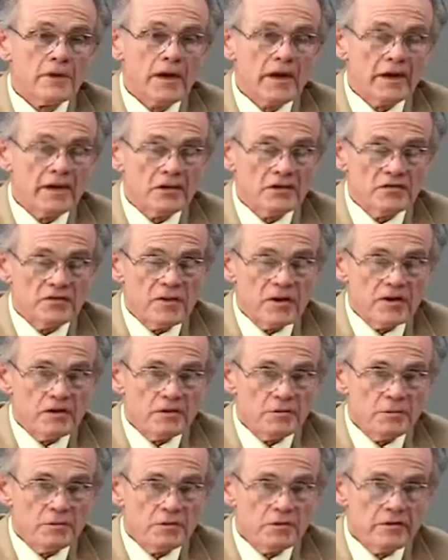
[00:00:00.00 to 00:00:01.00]
And as far
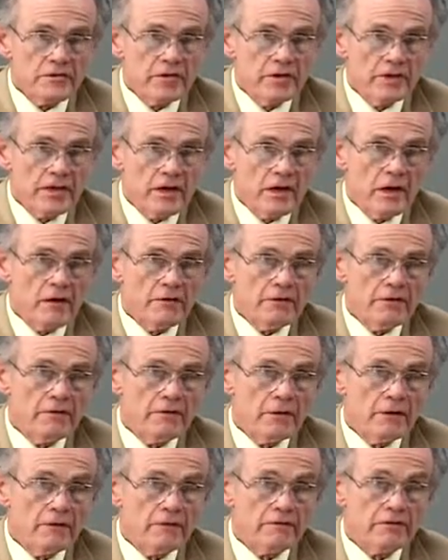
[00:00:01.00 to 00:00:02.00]
as preserving the health
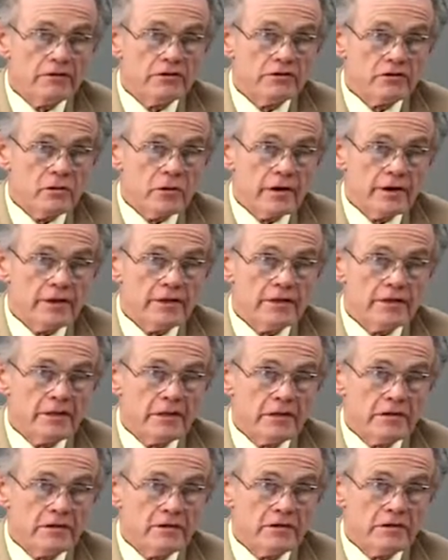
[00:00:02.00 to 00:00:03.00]
of the joint and
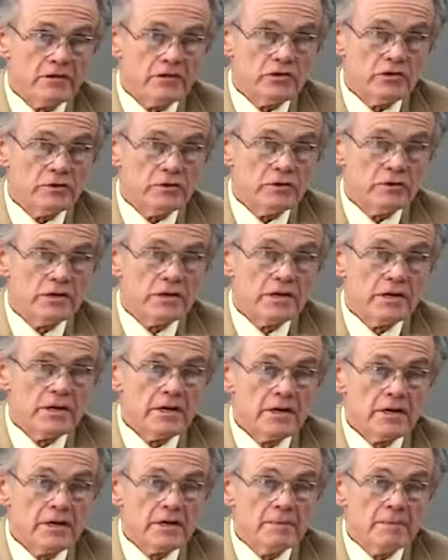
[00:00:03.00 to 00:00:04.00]
the other tissues,
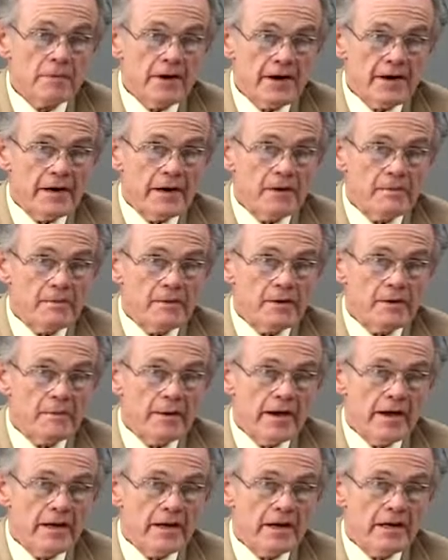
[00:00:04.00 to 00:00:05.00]
it might not be a
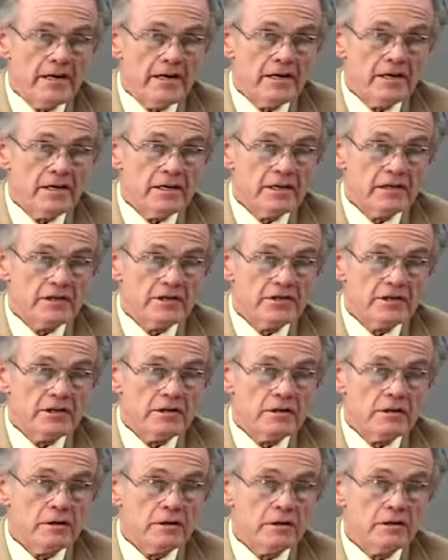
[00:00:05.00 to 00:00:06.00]
bad idea to
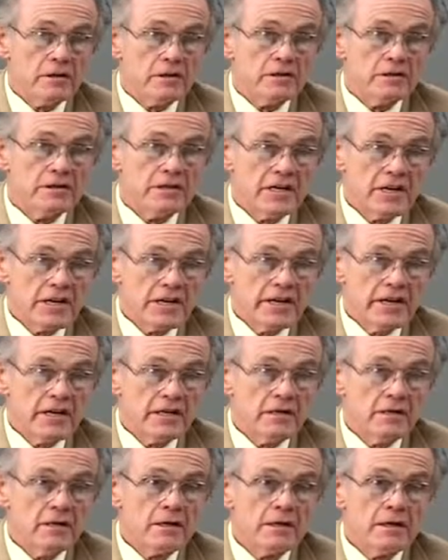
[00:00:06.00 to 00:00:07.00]
consider
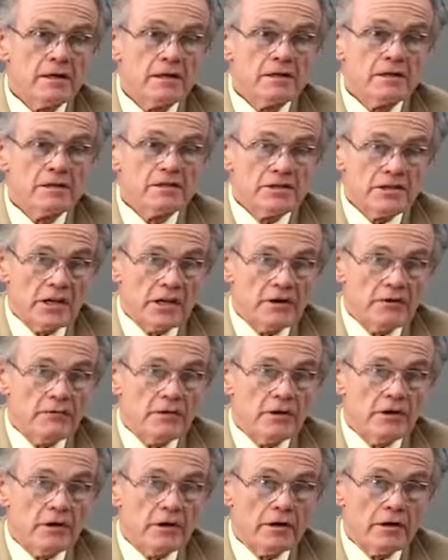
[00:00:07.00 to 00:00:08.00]
taking
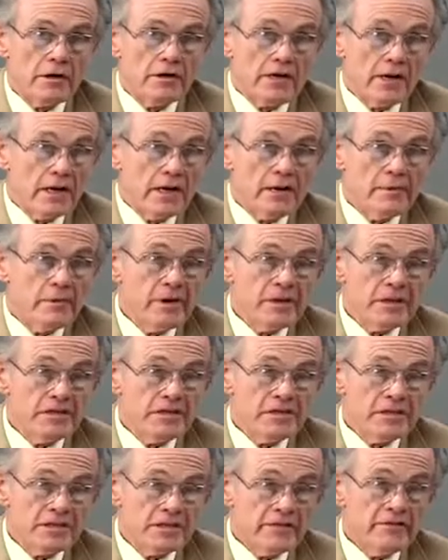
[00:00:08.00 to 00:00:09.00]
Celadrin on a daily
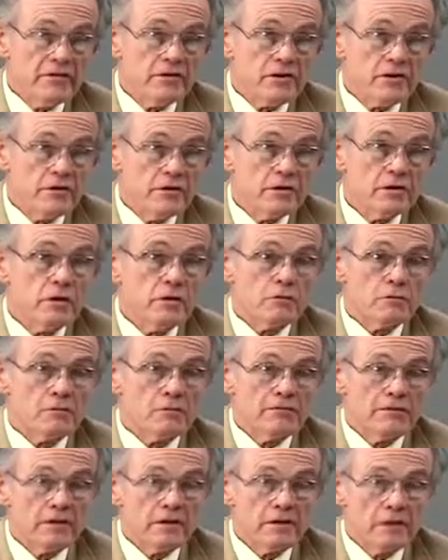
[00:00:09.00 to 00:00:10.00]
basis, even though you don't
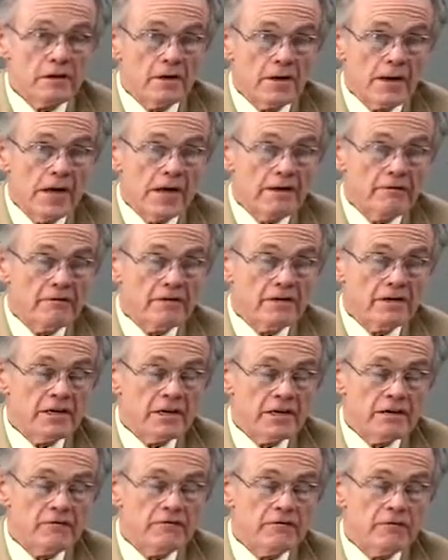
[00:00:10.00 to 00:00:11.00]
feel a lot of the
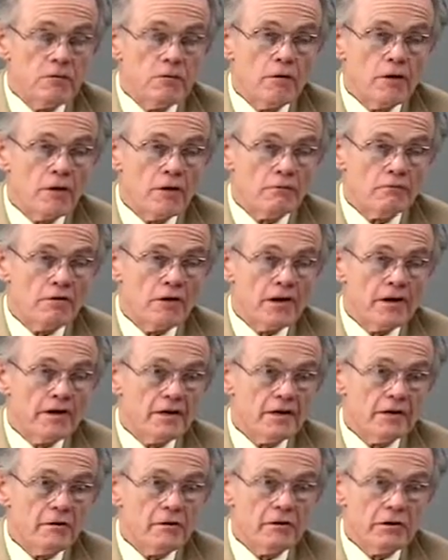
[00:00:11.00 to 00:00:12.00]
need for trying
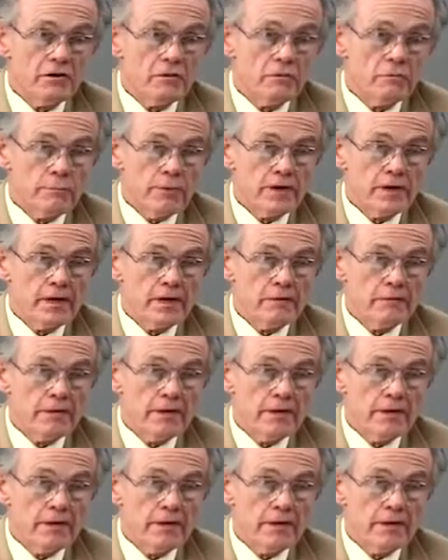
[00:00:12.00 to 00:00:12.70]
to cure pain,